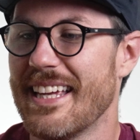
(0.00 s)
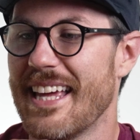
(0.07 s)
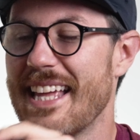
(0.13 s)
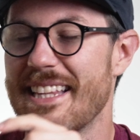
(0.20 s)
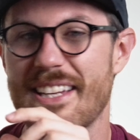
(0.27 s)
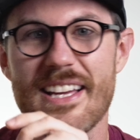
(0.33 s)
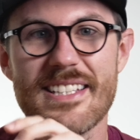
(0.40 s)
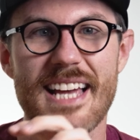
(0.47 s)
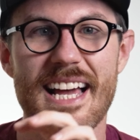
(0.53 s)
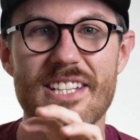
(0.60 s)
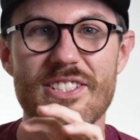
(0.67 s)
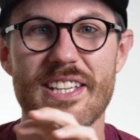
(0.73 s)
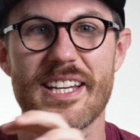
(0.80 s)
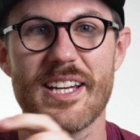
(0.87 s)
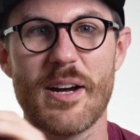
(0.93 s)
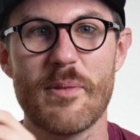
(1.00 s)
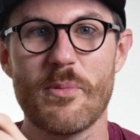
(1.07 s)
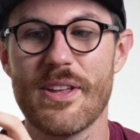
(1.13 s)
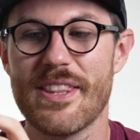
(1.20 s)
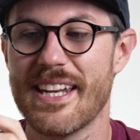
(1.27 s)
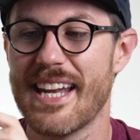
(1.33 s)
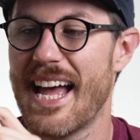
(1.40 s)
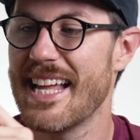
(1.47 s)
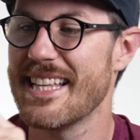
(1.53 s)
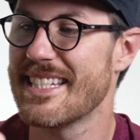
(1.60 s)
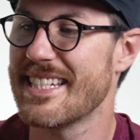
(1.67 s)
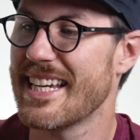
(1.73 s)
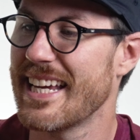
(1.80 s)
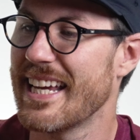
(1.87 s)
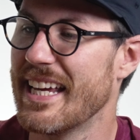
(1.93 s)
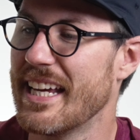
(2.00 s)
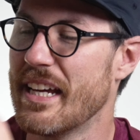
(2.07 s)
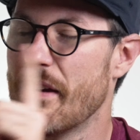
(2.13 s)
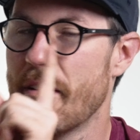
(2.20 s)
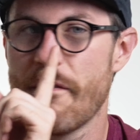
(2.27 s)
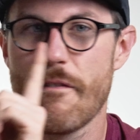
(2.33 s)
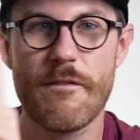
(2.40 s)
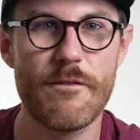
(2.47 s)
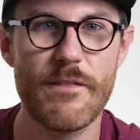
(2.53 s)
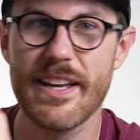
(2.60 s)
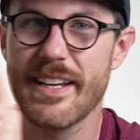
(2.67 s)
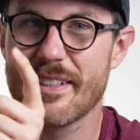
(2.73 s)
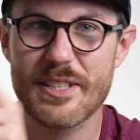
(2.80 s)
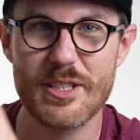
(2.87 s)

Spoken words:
It does actually come with an anti-finger